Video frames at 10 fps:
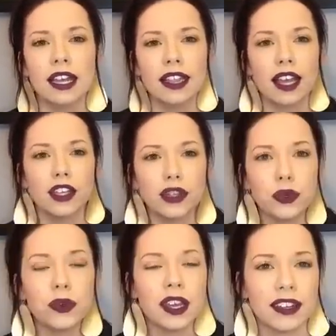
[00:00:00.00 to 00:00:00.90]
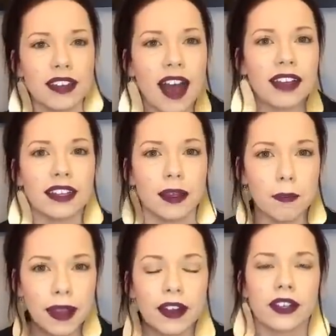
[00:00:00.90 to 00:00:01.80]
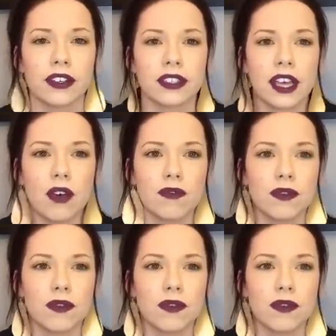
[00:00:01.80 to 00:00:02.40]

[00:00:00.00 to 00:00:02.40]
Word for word: that you cannot compare yourself.